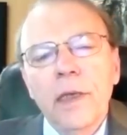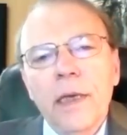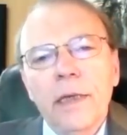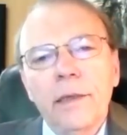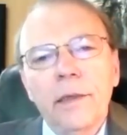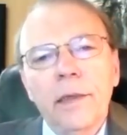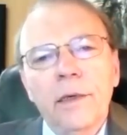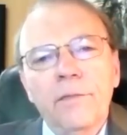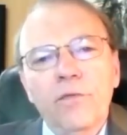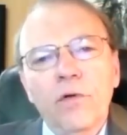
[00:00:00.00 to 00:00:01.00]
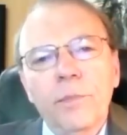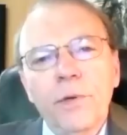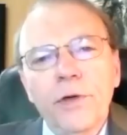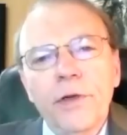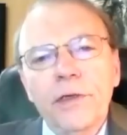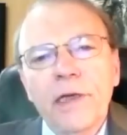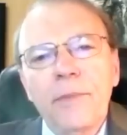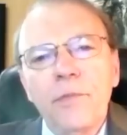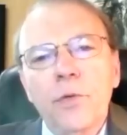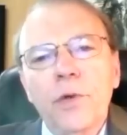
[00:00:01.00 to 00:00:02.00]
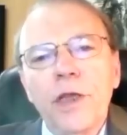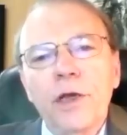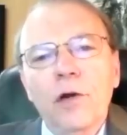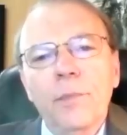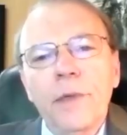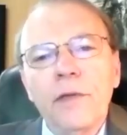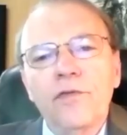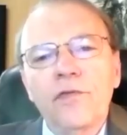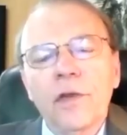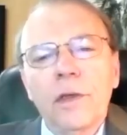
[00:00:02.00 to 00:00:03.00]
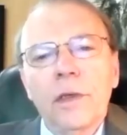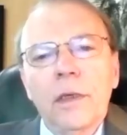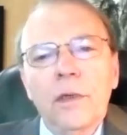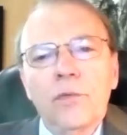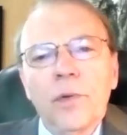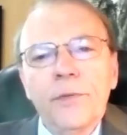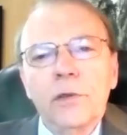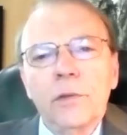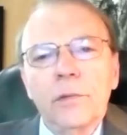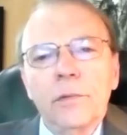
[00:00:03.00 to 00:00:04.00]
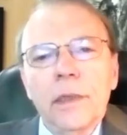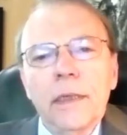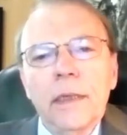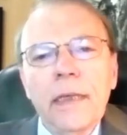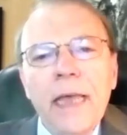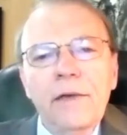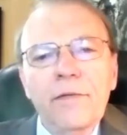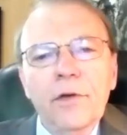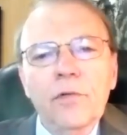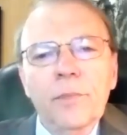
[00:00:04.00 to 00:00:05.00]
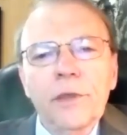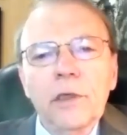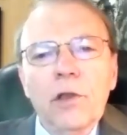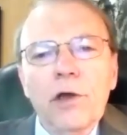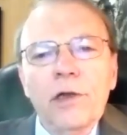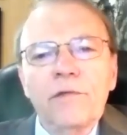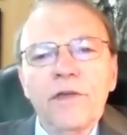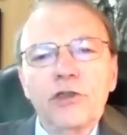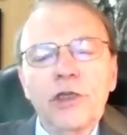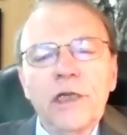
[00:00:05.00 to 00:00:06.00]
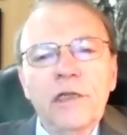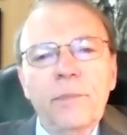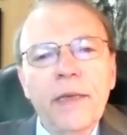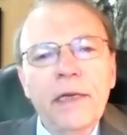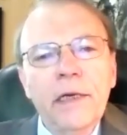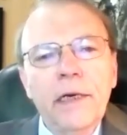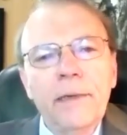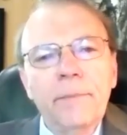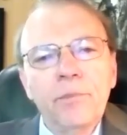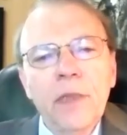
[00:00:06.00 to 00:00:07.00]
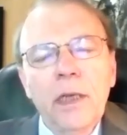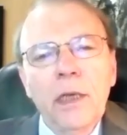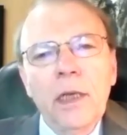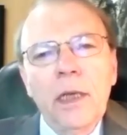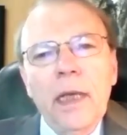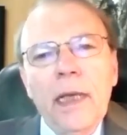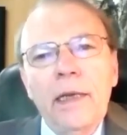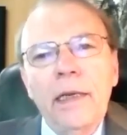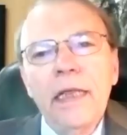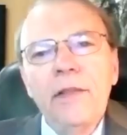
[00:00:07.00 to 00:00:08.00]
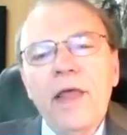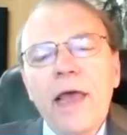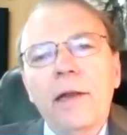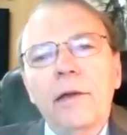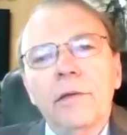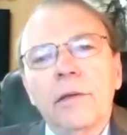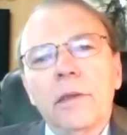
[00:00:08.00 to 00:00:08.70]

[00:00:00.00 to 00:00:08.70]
and for a period of time, you were the Army's head of the criminal law division at the Pentagon. And in that